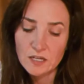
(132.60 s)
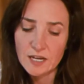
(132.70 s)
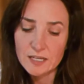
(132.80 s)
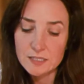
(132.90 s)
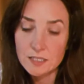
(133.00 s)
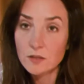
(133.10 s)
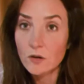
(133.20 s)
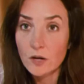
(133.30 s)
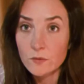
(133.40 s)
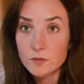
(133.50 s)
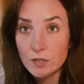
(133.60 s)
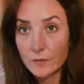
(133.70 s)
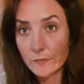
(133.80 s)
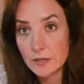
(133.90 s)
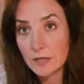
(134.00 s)
I guess he thought I was going
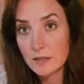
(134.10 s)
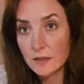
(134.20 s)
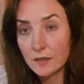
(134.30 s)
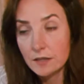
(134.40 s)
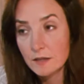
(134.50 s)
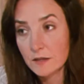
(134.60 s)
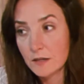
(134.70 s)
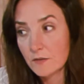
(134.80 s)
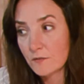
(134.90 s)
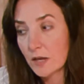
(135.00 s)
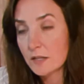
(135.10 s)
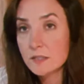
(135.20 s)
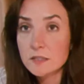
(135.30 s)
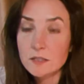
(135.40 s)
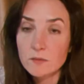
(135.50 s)
to be at the
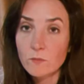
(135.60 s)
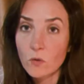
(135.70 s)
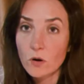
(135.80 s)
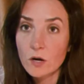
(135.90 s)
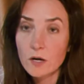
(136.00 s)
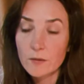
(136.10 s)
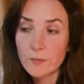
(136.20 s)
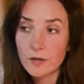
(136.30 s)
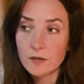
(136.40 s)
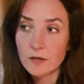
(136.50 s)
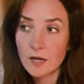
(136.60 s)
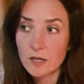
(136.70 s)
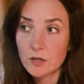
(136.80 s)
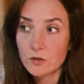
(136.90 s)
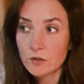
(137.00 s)
event more, but
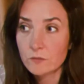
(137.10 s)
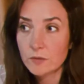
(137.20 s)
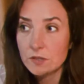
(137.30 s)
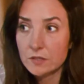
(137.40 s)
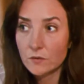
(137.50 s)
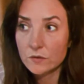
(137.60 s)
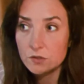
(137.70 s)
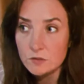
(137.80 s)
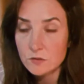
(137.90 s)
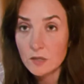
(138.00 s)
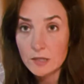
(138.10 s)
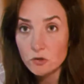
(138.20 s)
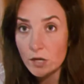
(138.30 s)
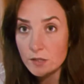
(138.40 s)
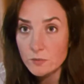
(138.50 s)
I couldn't because I was like
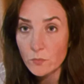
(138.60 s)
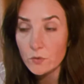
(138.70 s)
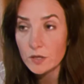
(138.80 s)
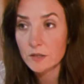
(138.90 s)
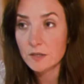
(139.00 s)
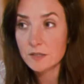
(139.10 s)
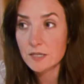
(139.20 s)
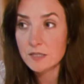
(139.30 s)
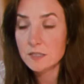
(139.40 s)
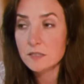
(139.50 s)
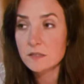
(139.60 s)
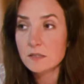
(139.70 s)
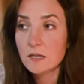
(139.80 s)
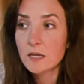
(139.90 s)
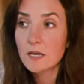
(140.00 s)
transporting the contestants.
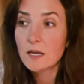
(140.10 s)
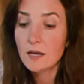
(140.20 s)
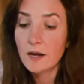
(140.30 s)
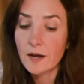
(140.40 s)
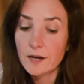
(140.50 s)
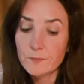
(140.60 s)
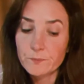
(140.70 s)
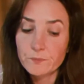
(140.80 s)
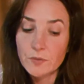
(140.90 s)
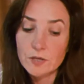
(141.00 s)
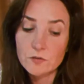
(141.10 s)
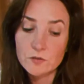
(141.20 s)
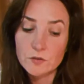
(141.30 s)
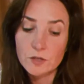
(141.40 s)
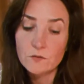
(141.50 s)
Um,
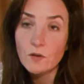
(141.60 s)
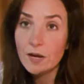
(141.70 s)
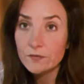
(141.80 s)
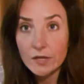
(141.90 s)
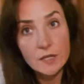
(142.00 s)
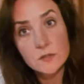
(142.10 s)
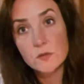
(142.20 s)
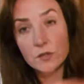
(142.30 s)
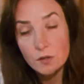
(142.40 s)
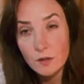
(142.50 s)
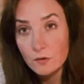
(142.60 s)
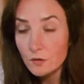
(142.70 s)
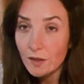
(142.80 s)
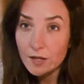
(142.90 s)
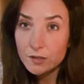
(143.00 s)
but in five days, there's another
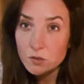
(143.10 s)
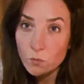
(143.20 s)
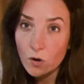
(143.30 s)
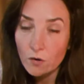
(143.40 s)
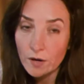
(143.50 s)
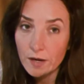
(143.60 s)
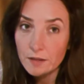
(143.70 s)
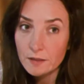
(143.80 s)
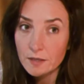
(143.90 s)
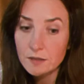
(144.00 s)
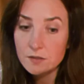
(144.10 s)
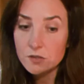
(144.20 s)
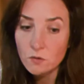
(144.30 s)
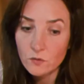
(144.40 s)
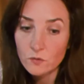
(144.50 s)
like soiree thing.
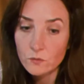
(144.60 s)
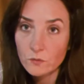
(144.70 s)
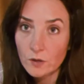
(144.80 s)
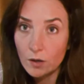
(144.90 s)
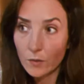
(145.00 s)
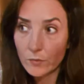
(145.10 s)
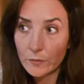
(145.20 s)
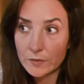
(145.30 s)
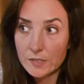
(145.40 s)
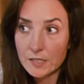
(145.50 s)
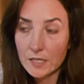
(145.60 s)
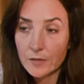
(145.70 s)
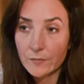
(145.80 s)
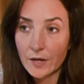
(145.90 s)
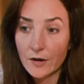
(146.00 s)
So I'll probably see
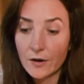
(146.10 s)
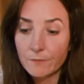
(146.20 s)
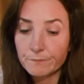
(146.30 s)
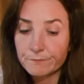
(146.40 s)
him there.